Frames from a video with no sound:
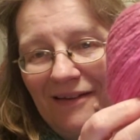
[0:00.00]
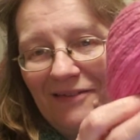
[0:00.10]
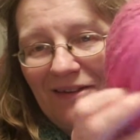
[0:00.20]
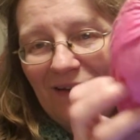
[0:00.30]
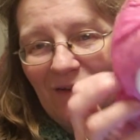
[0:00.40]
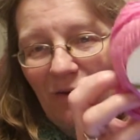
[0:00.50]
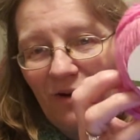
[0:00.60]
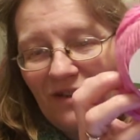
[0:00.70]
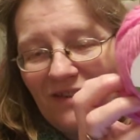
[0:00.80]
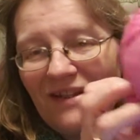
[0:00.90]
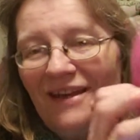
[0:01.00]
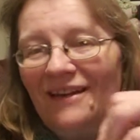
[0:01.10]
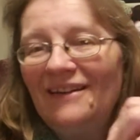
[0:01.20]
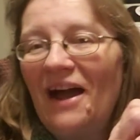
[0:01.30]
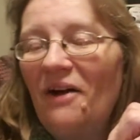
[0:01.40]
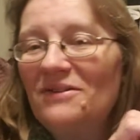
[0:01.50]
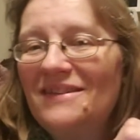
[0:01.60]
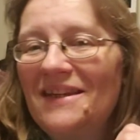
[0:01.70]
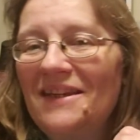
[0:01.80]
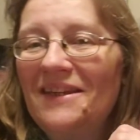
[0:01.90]
Aren't they gorgeous? Now I was
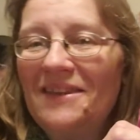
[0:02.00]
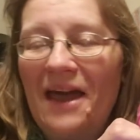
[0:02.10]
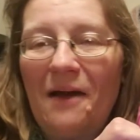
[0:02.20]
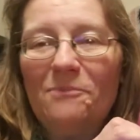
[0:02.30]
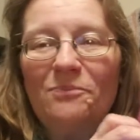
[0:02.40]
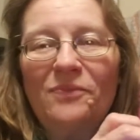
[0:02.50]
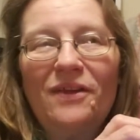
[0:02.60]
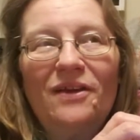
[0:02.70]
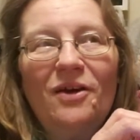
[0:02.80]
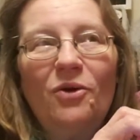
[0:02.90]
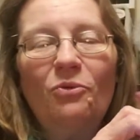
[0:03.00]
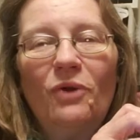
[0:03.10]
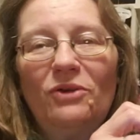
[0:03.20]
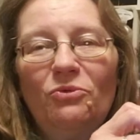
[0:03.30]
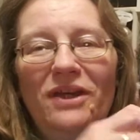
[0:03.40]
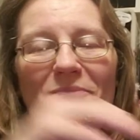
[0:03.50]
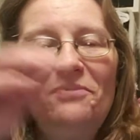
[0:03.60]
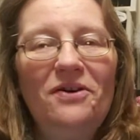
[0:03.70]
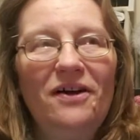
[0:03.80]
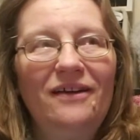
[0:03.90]
thinking that when we
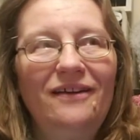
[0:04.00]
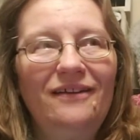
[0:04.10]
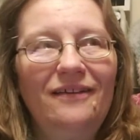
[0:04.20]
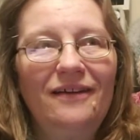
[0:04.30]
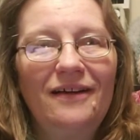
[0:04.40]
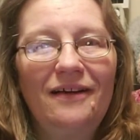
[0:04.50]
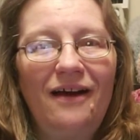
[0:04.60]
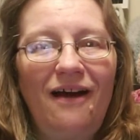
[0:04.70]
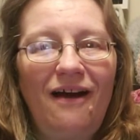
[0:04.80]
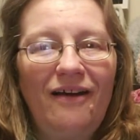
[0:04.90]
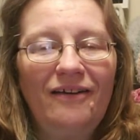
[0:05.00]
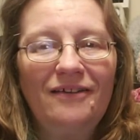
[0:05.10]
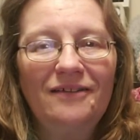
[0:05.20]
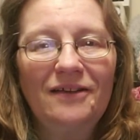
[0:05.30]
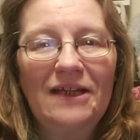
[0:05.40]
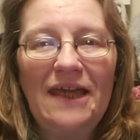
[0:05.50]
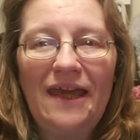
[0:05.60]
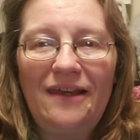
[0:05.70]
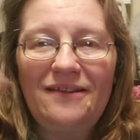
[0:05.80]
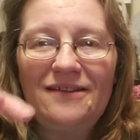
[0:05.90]
put our
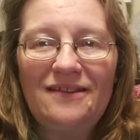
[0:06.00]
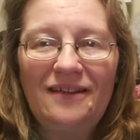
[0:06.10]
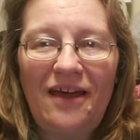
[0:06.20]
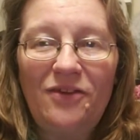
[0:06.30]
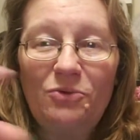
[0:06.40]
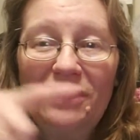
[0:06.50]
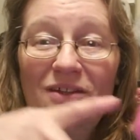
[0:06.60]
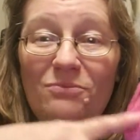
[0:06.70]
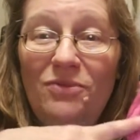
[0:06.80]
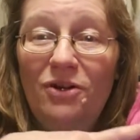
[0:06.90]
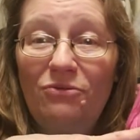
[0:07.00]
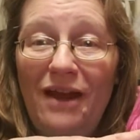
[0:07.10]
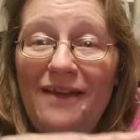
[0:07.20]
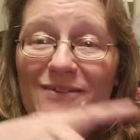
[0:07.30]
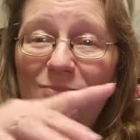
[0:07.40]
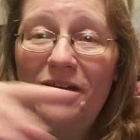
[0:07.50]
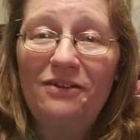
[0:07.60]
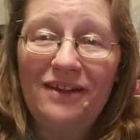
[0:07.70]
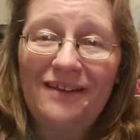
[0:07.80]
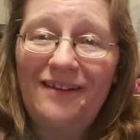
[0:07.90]
cakes together, we can put
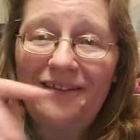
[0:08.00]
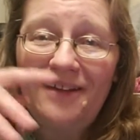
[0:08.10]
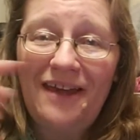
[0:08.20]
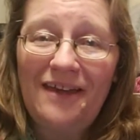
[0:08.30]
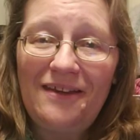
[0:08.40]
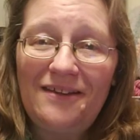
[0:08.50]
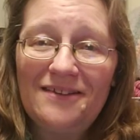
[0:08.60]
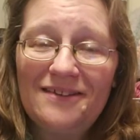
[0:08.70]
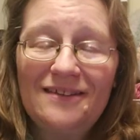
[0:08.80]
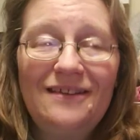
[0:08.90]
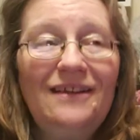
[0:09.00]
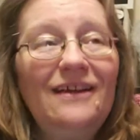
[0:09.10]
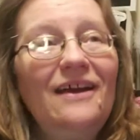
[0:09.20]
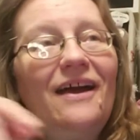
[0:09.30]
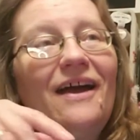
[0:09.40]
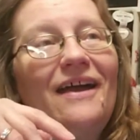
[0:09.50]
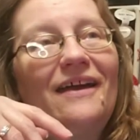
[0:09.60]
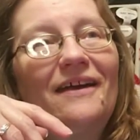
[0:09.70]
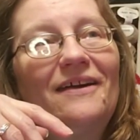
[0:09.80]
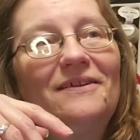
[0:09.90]
raspberry in our cakes,
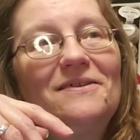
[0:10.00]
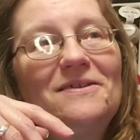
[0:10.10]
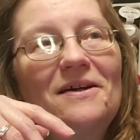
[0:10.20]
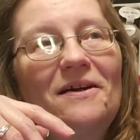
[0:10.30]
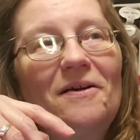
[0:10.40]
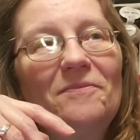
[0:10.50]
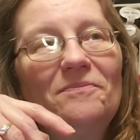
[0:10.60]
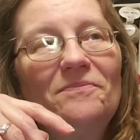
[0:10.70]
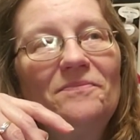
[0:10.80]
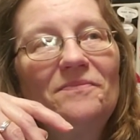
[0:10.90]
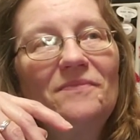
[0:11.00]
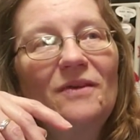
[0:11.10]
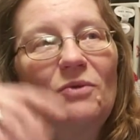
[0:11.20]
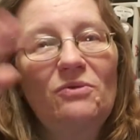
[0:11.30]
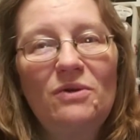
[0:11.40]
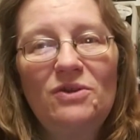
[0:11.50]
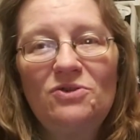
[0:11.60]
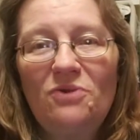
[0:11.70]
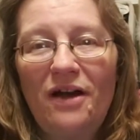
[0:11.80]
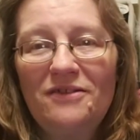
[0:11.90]
and when we
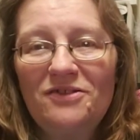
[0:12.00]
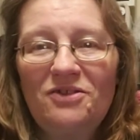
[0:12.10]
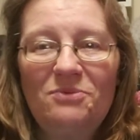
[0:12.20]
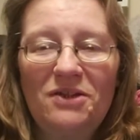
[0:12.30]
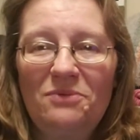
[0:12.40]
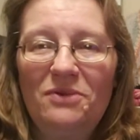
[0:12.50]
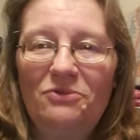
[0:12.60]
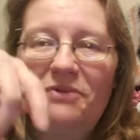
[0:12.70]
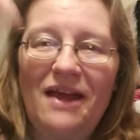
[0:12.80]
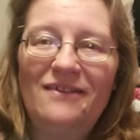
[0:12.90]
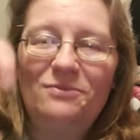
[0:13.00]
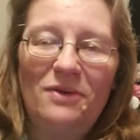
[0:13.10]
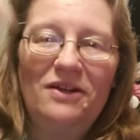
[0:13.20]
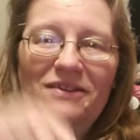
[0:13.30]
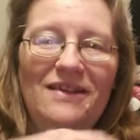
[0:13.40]
do ice cream, we can put raspberry